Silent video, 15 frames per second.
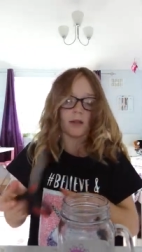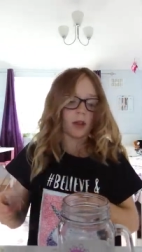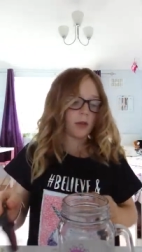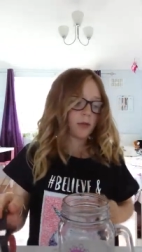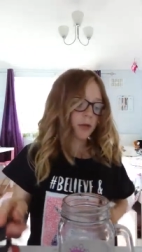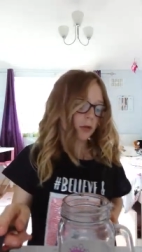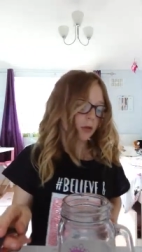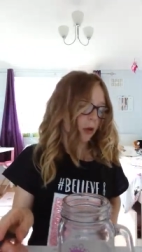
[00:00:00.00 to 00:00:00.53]
No,
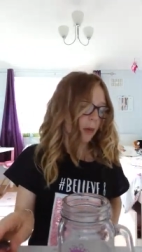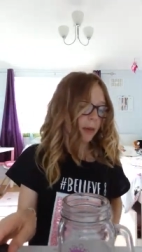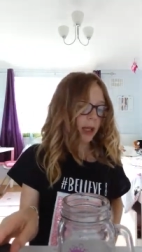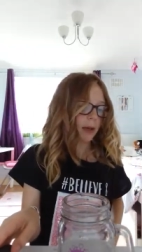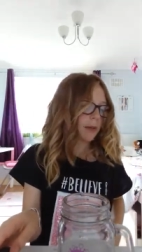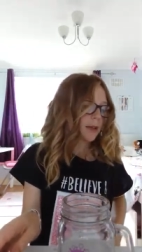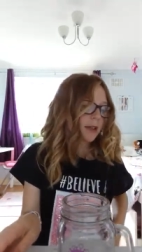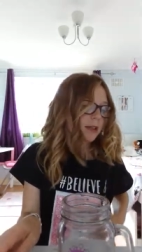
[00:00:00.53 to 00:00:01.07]
do not play
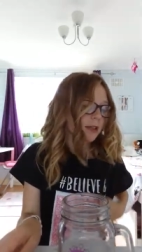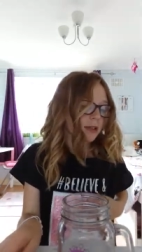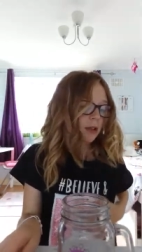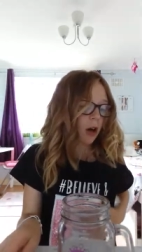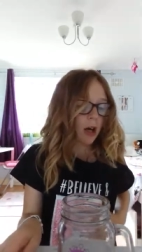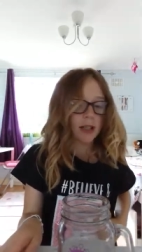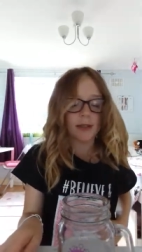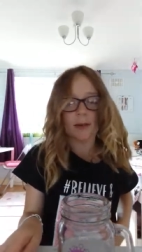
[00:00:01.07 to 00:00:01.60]
with scissors,
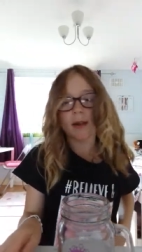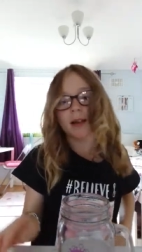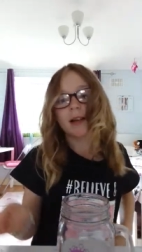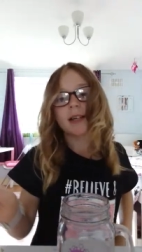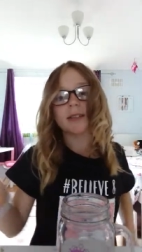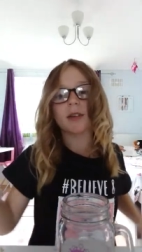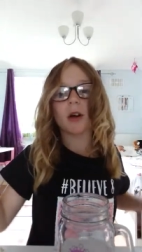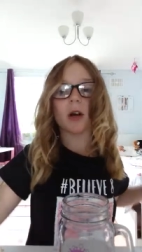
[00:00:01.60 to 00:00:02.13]
guys.
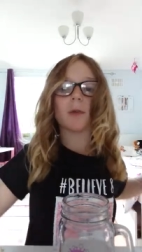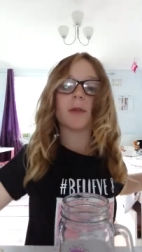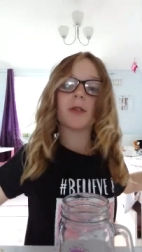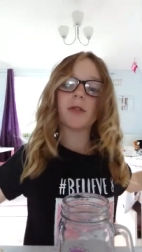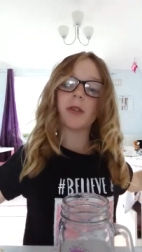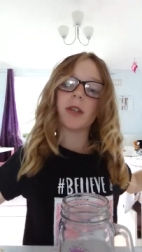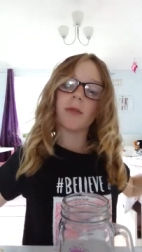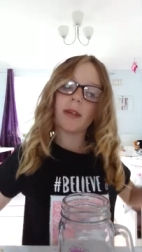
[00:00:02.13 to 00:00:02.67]
So I hope you
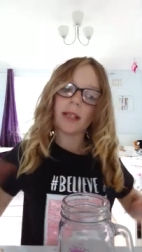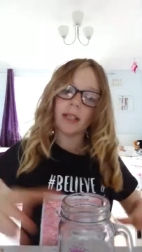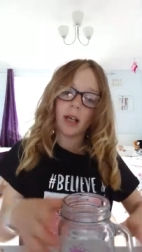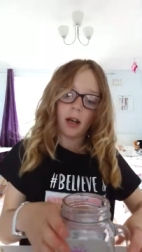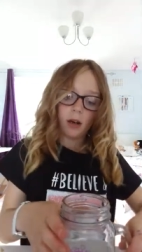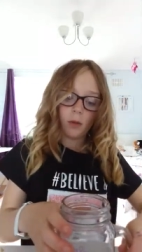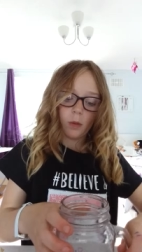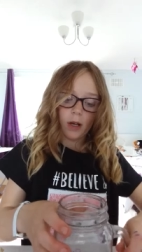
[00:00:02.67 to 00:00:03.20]
enjoyed the
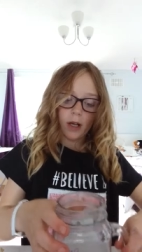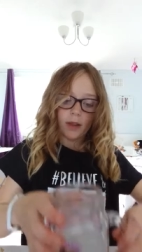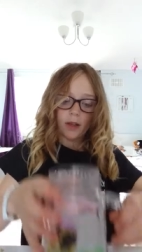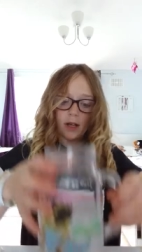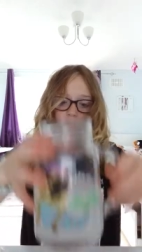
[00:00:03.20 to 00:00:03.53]
video with